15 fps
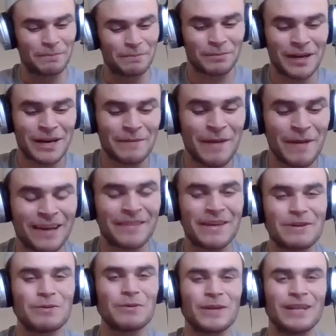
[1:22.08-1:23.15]
bring back
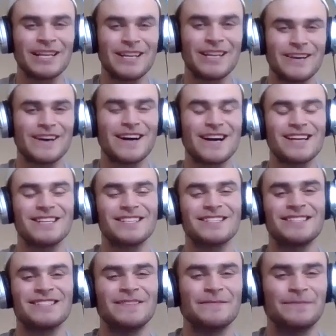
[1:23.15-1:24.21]
the Auckland
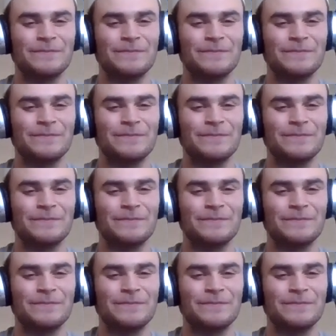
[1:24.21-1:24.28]
Nines.